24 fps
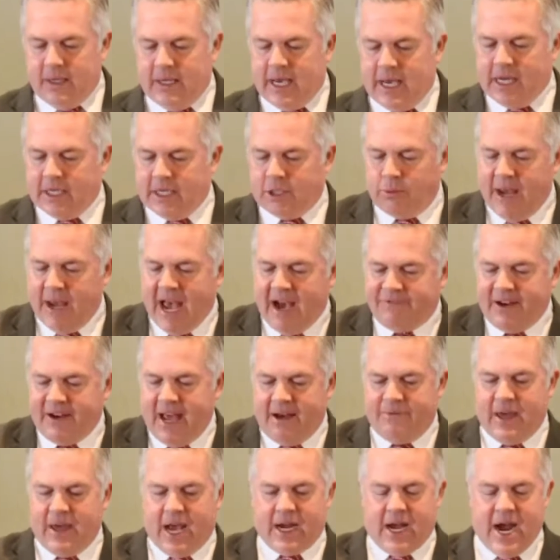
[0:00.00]
Okay, so we have to
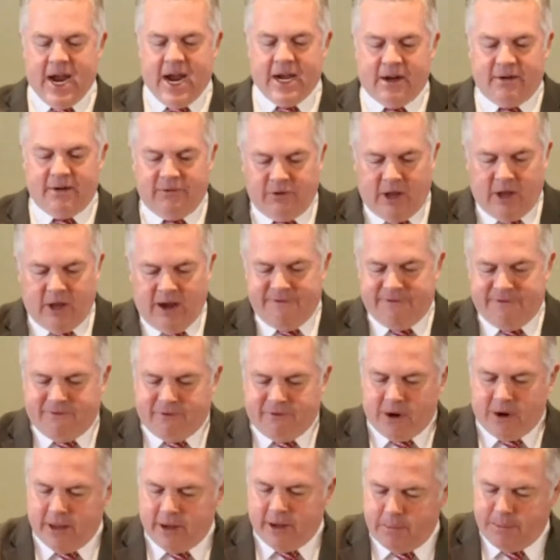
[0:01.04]
have that kind of love
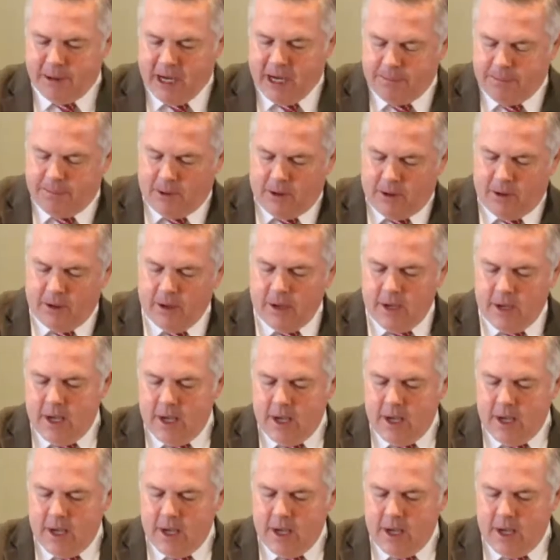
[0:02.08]
for other people.